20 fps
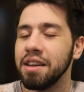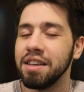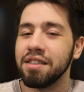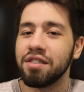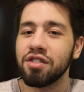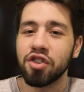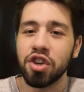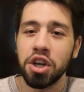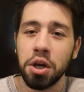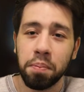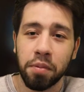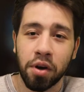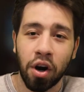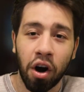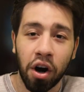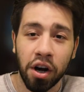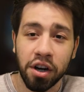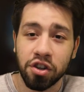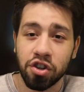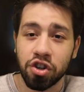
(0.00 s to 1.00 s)
these cheap
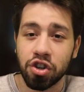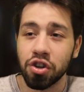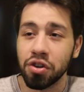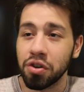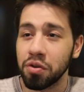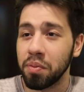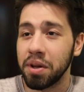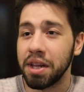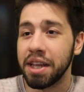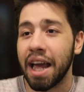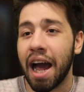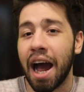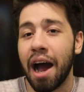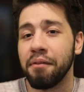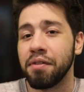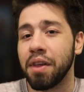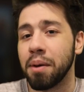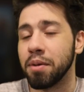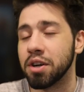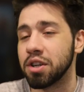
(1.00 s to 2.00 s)
cards shouldn't really
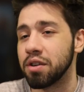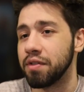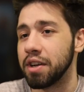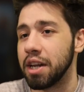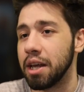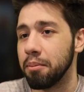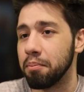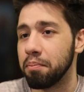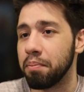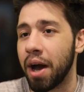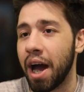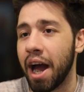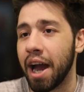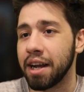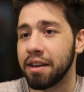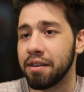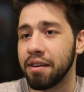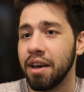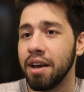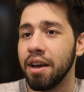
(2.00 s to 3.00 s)
have that much of an
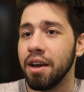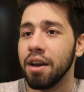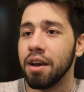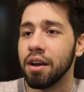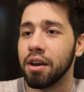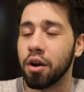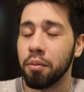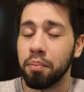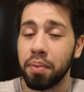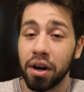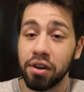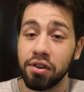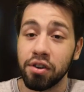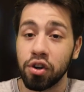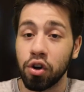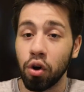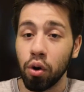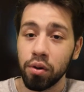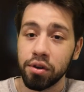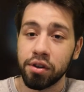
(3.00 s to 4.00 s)
impact compared to
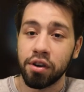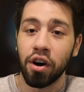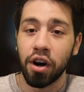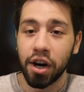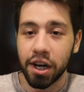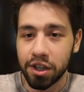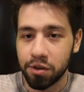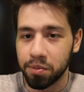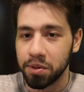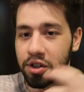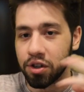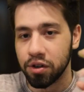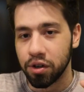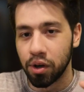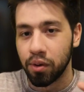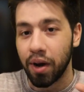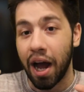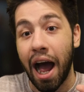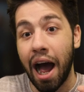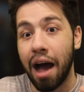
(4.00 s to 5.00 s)
gold cards, which, you
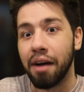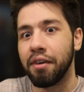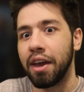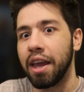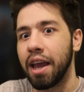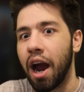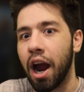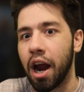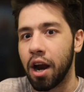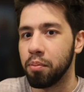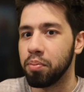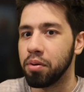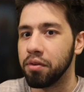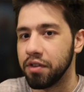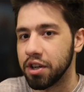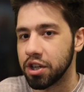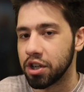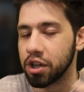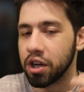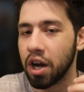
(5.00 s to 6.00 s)
know, have a higher
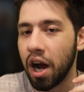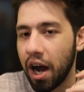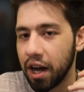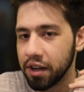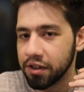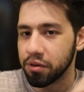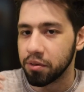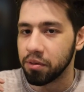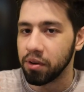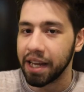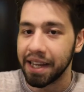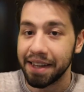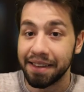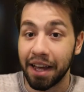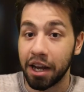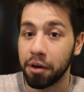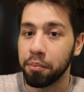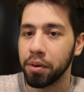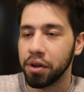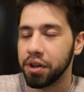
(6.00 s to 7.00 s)
provision cost or like
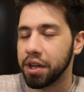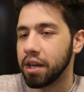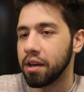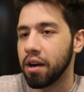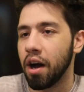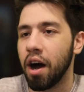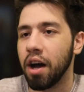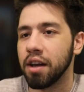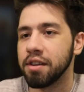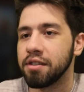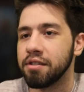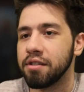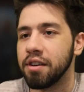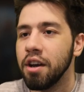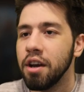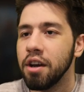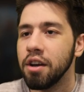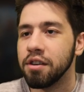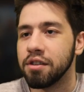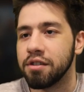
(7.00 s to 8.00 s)
deck building cost.
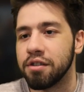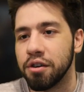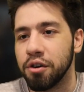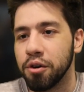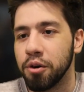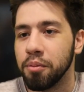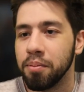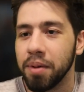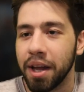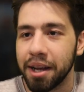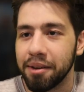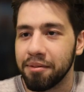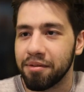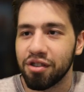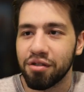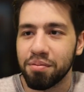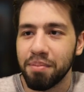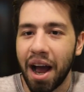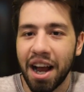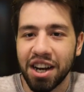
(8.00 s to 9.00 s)
So like
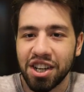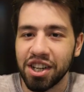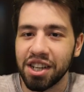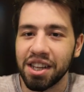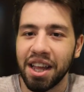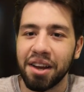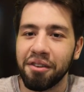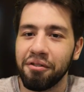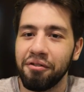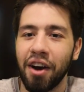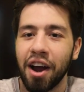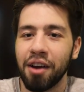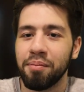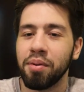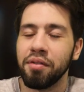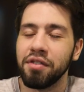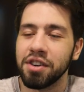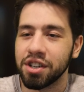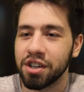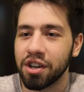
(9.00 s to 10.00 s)
smashing like 5
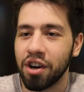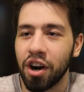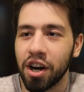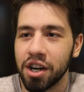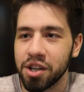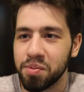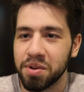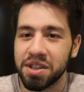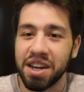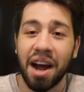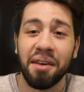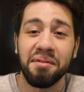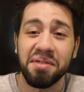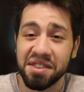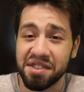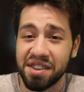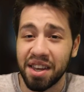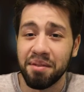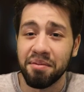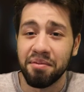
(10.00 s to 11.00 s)
provision cards which have the
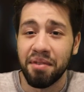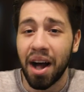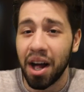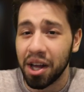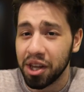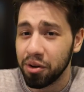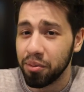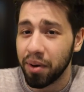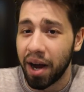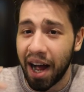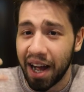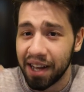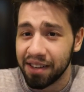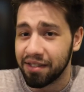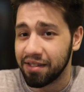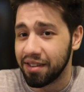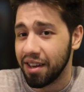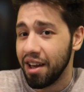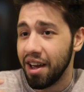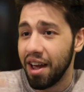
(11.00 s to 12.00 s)
same value
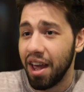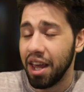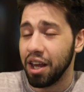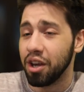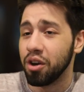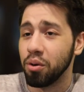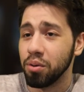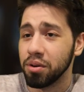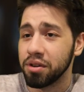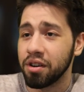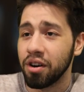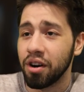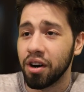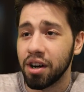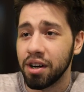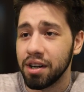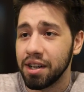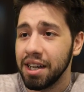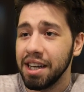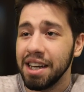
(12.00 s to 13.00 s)
as a gold
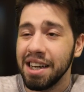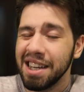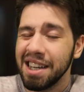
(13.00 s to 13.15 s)
card,